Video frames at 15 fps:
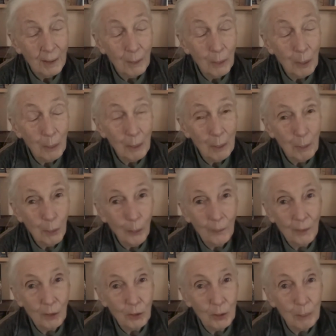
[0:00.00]
where we brought
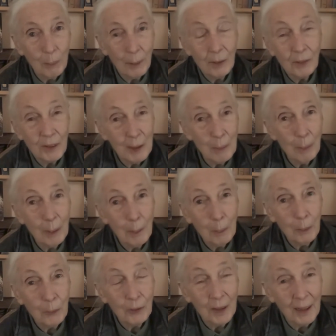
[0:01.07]
the chimpanzee
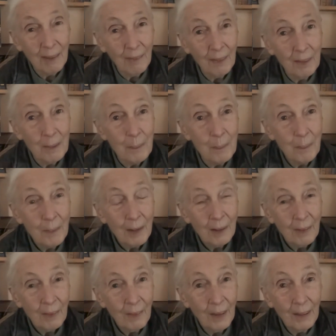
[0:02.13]
people together
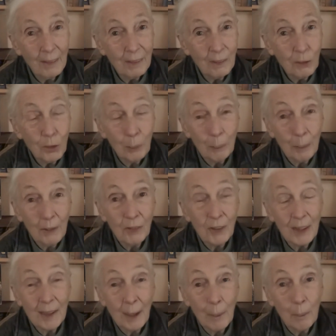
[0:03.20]
that
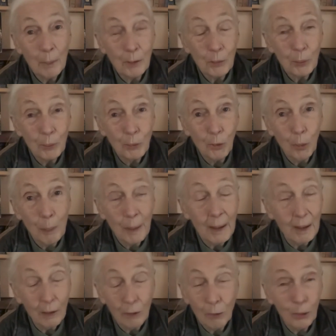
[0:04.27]
chimpanzee numbers were
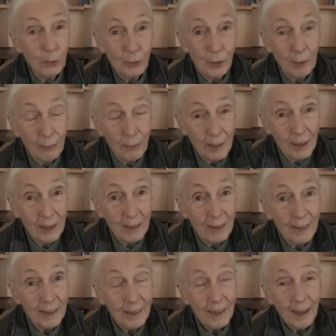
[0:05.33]
dropping across Africa
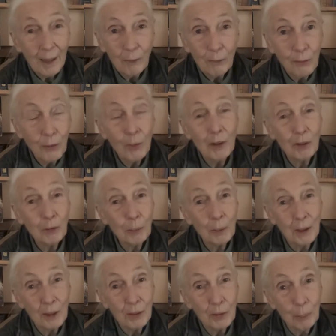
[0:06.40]
and forests were
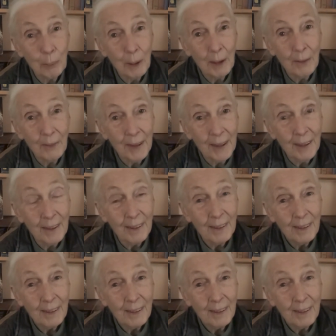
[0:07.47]
disappearing.